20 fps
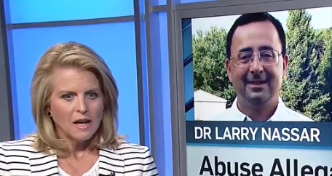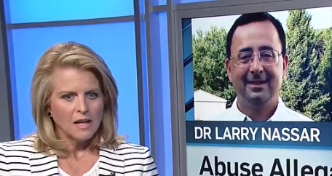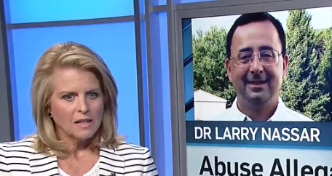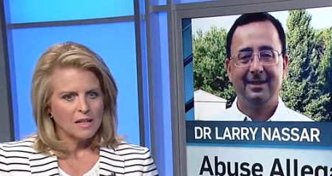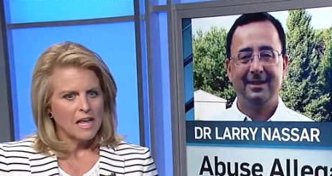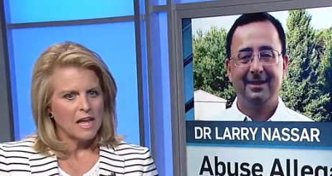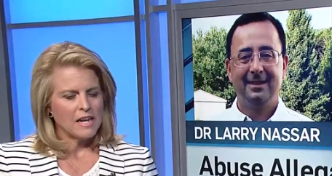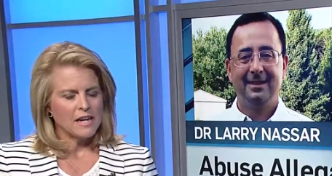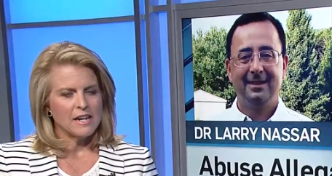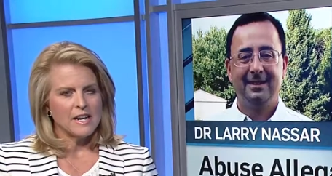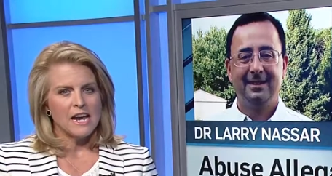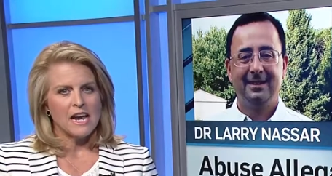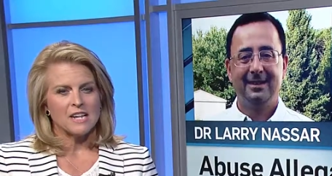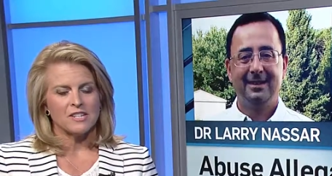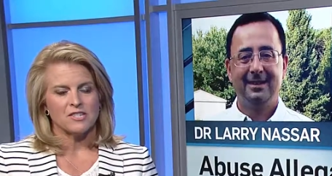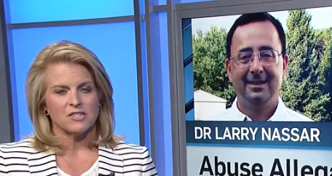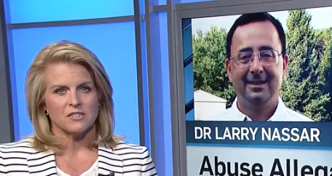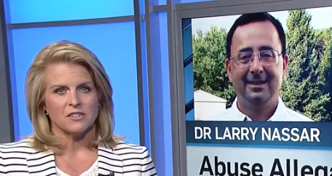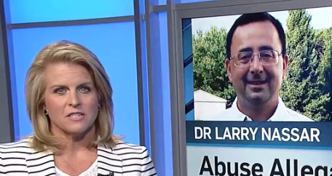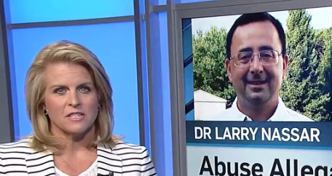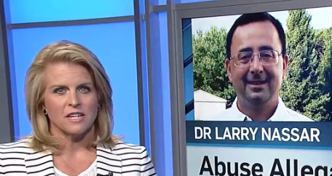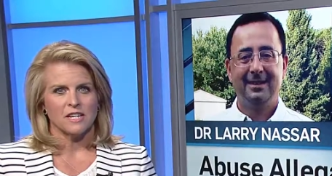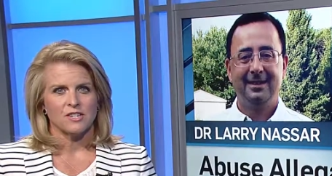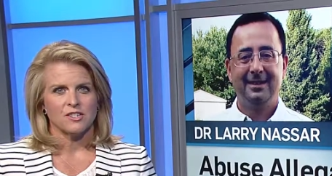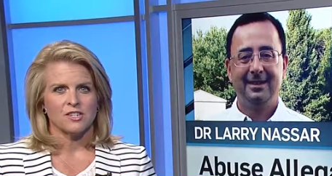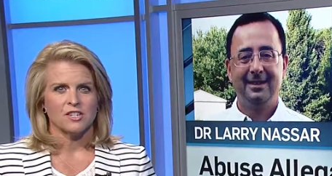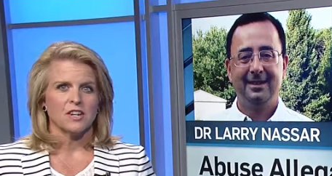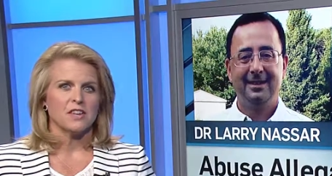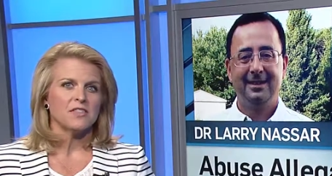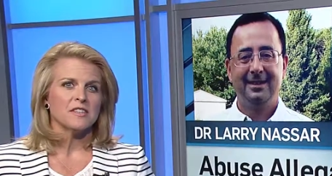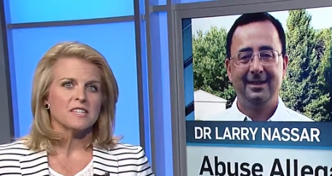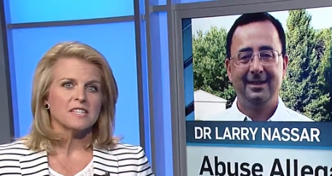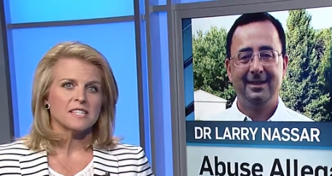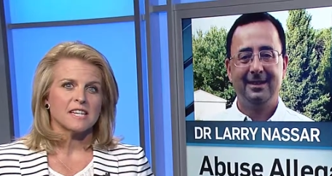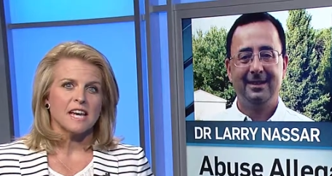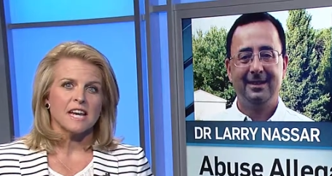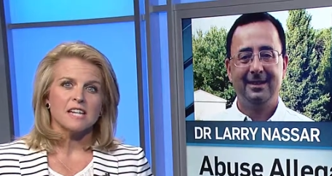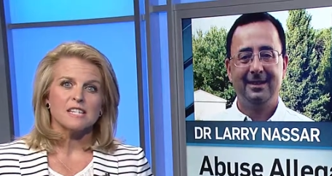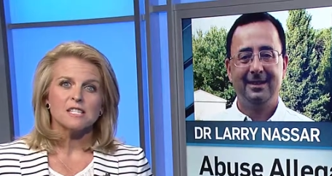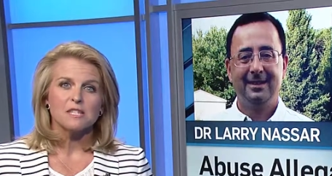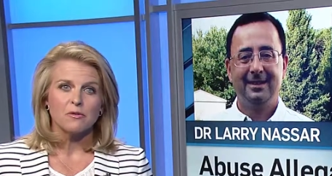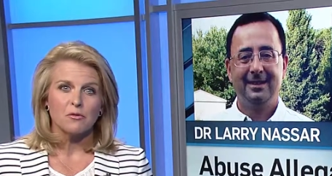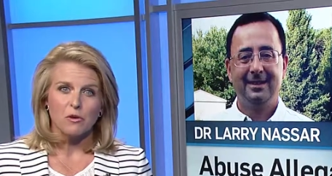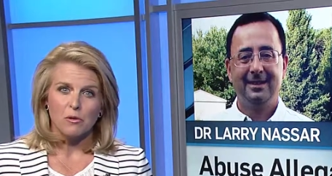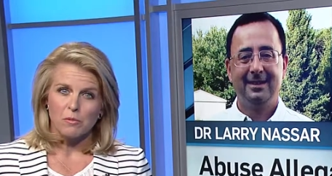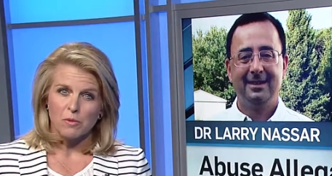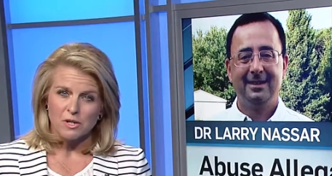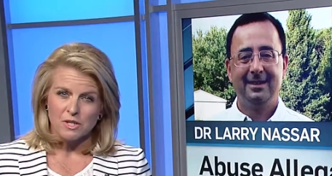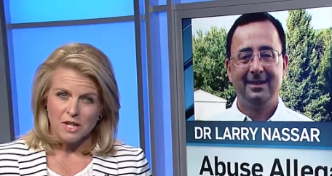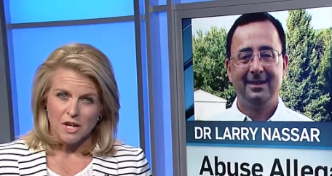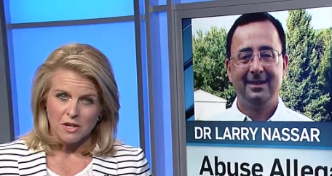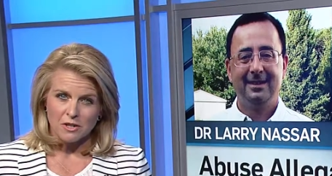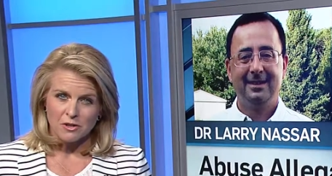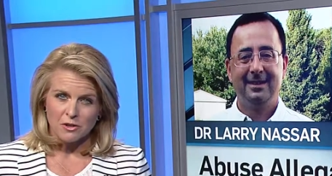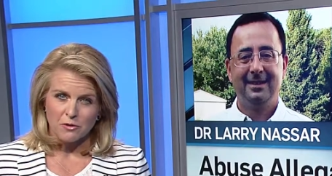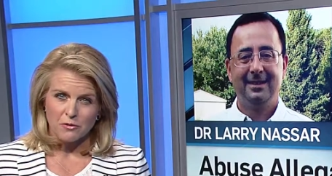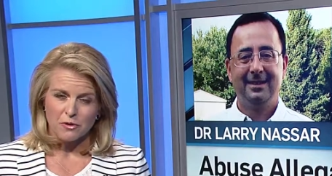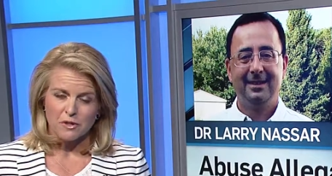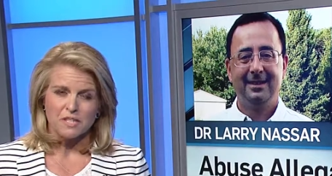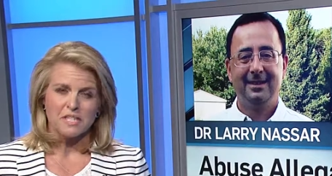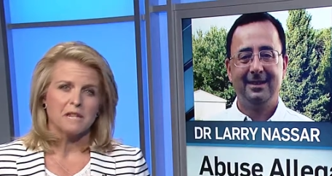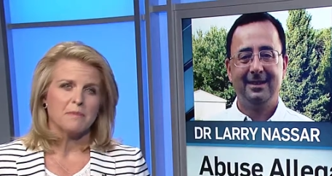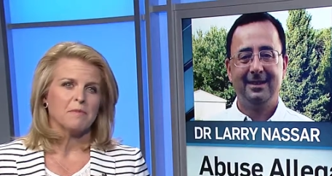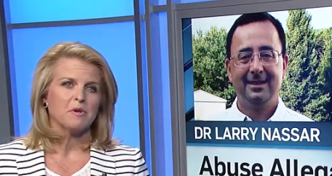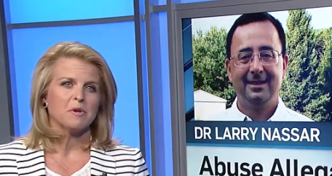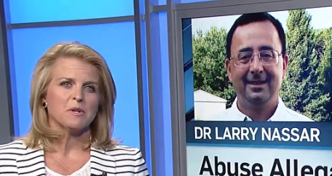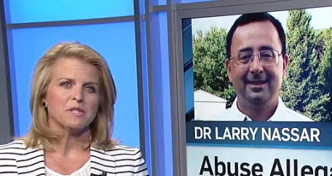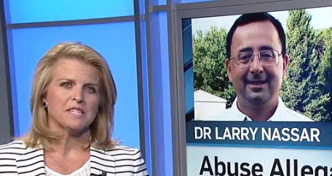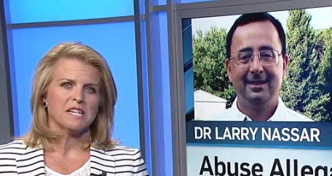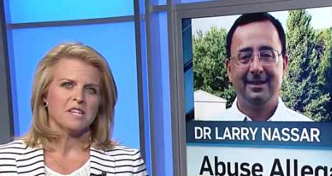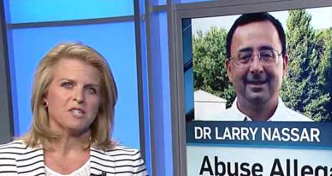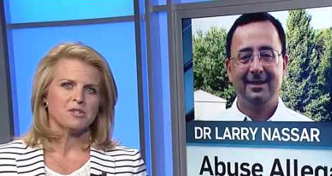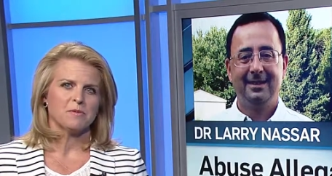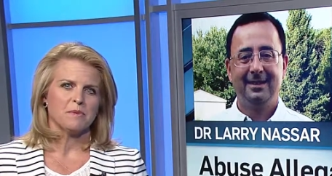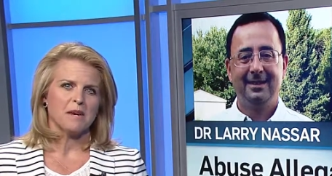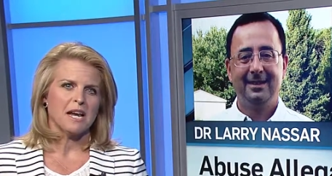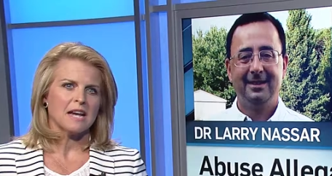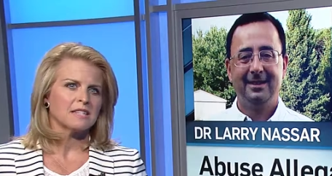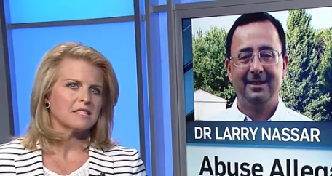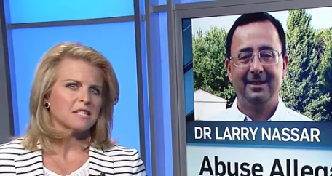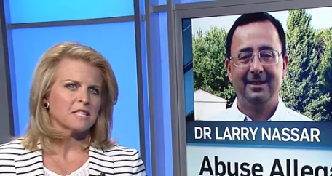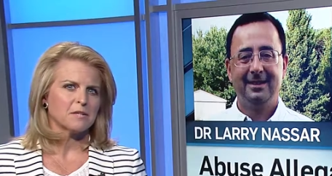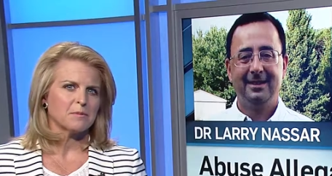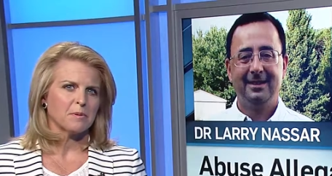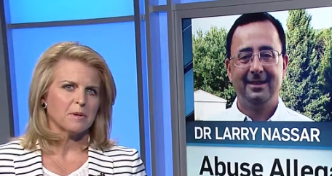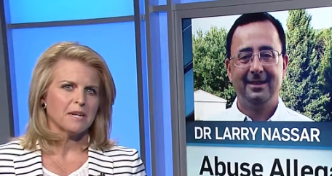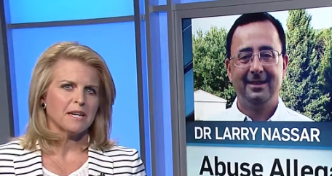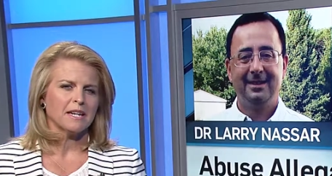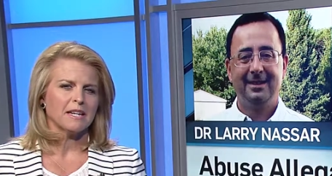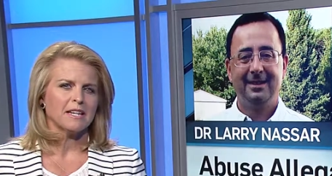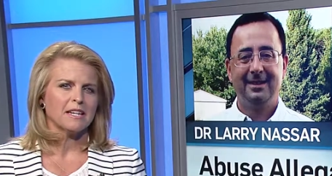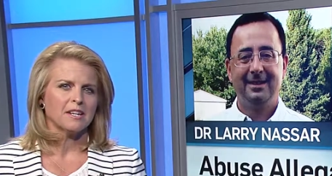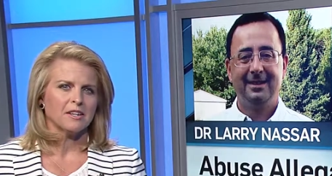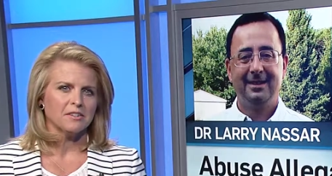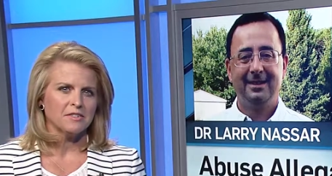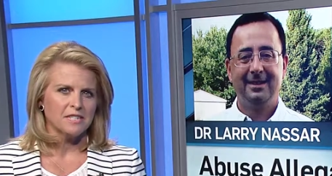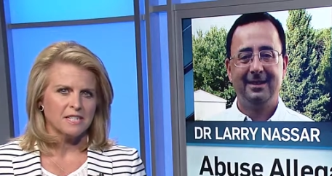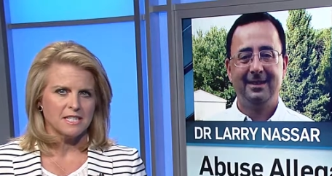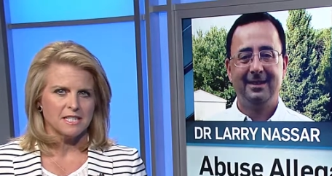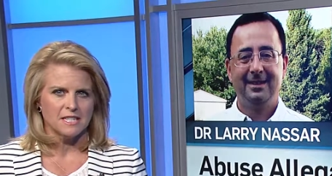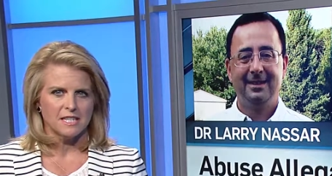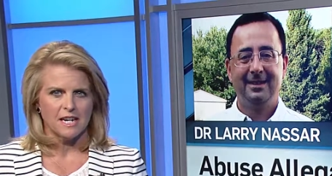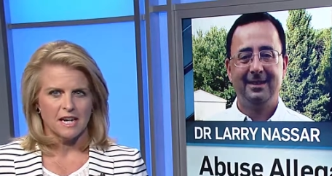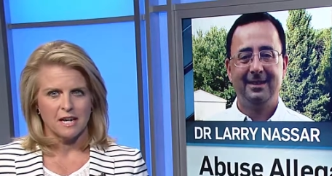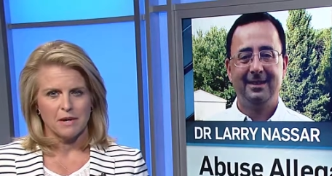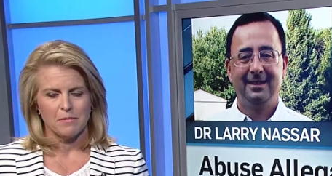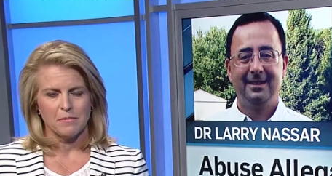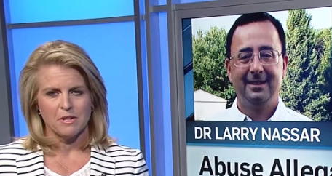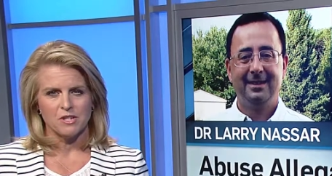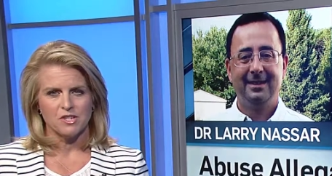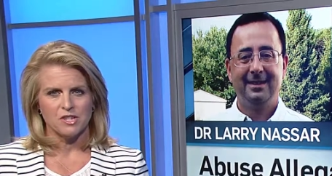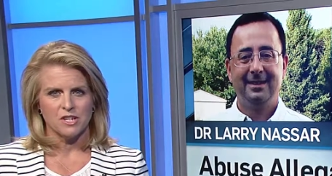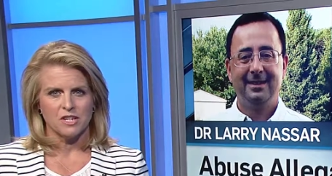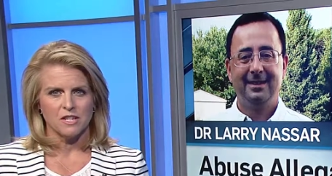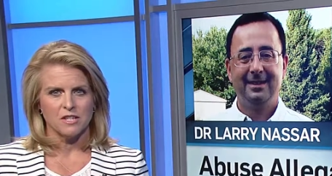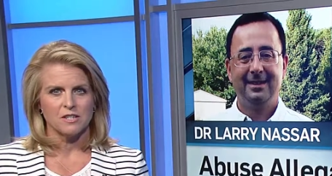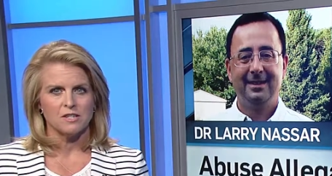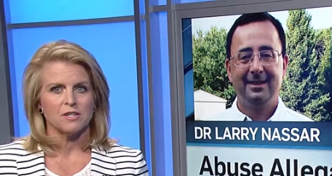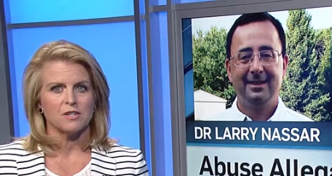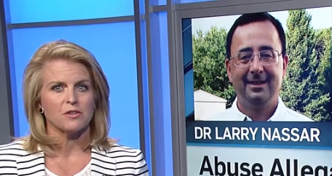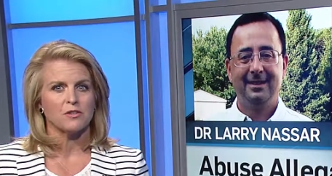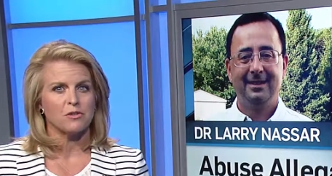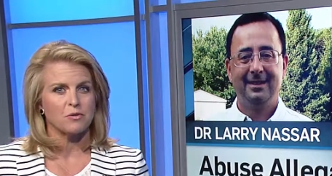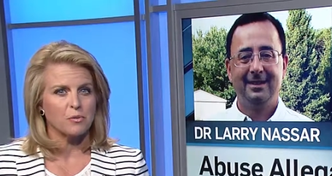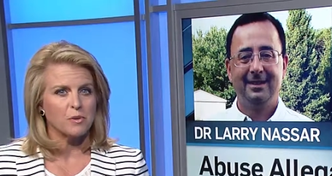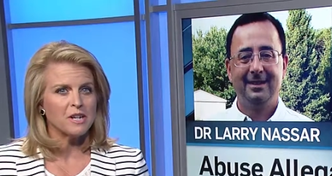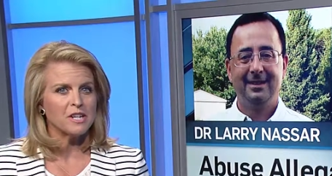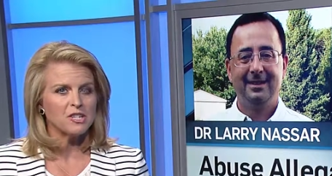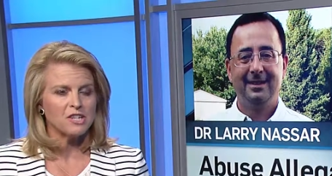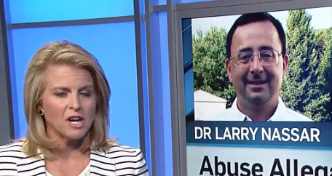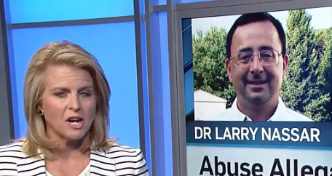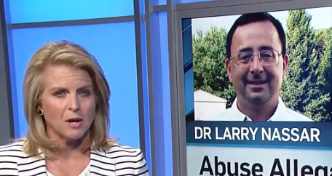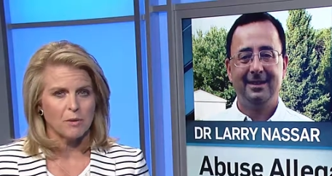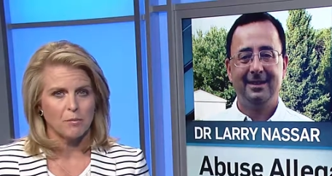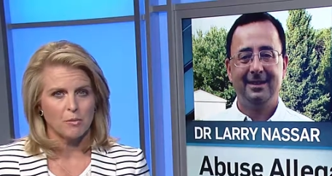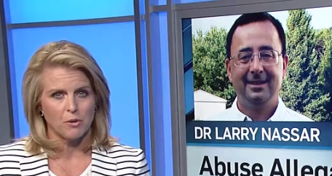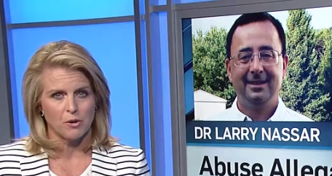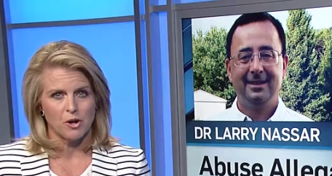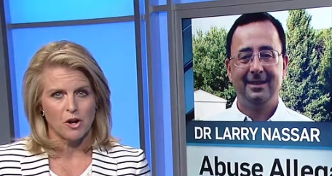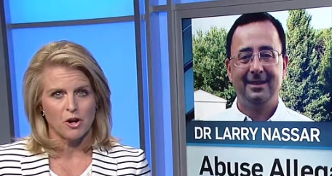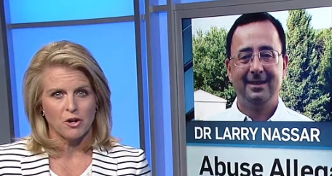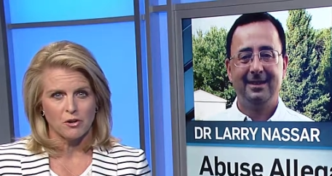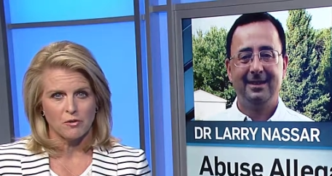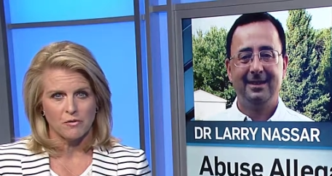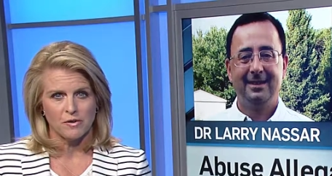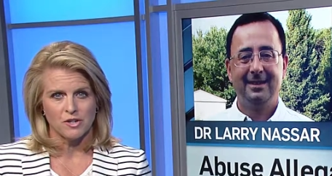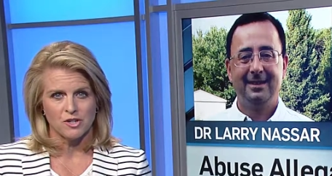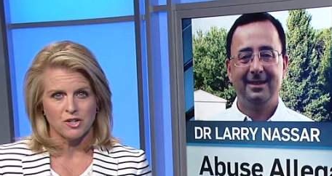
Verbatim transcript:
Speaker 1: A lot of national attention on this case. The former doctor for Team USA Gymnastics pleaded guilty today in Michigan to three child pornography